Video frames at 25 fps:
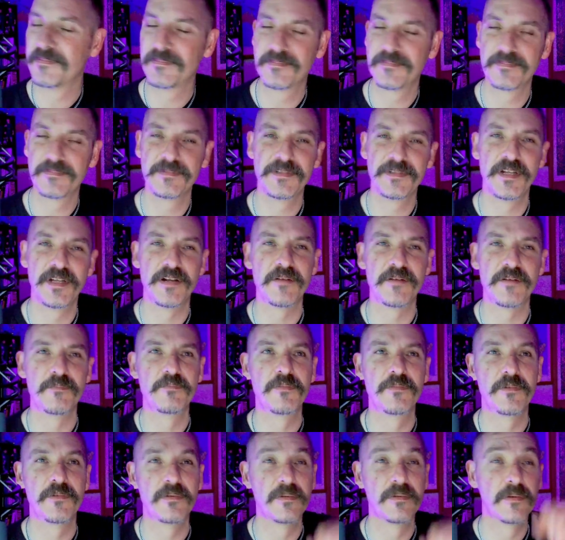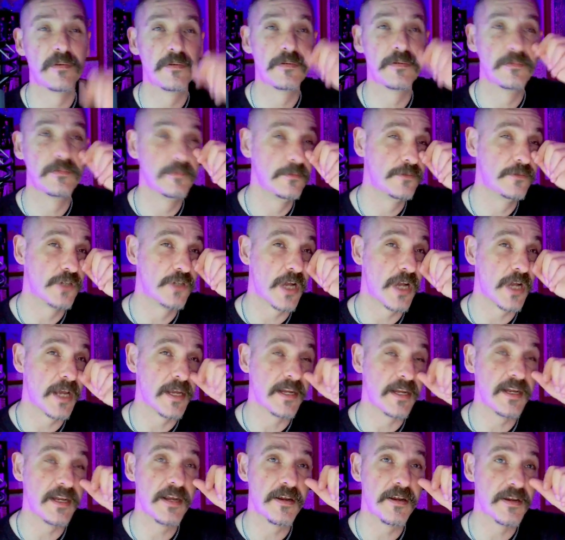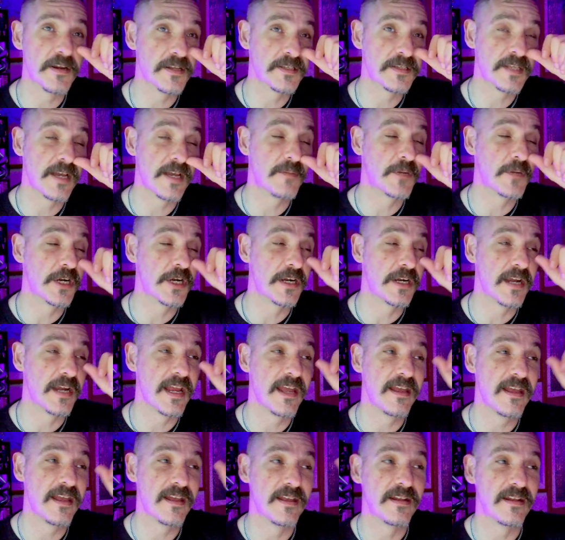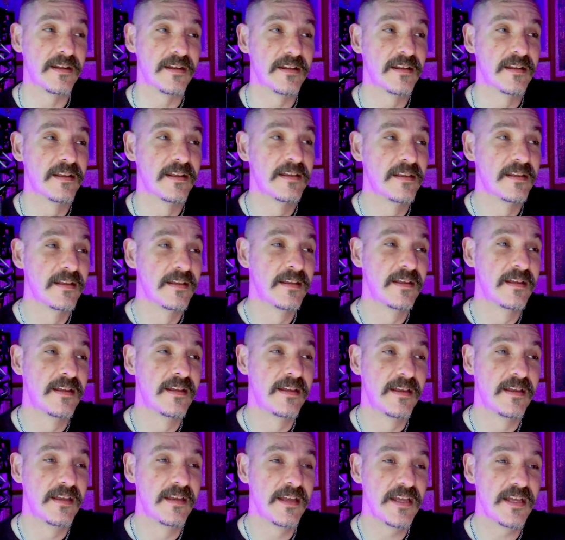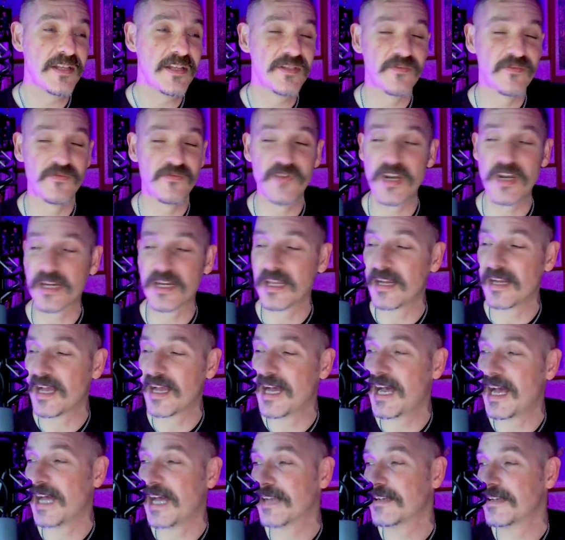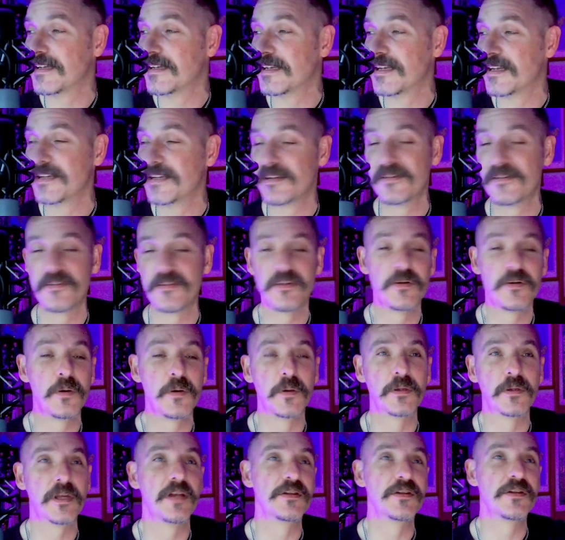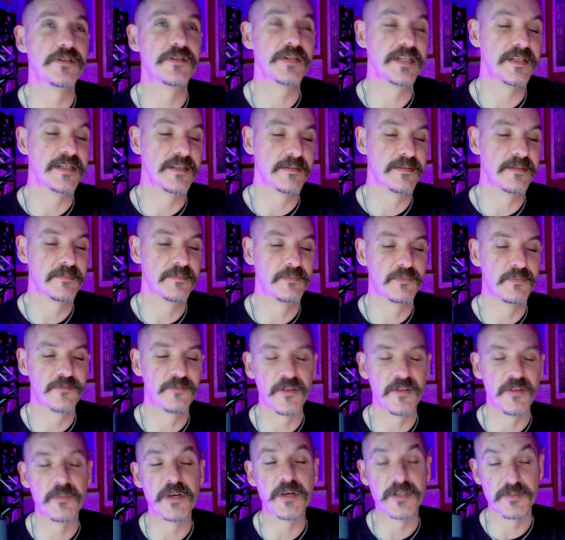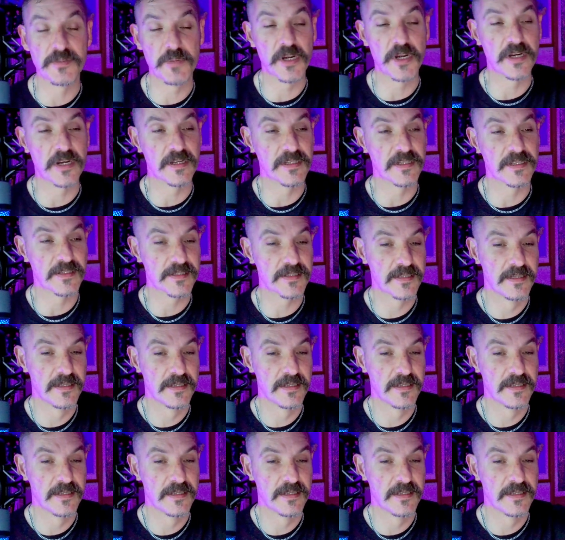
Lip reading: you know, drawing near to summer and it's fucking hot. And I know the whole country, for the most part, is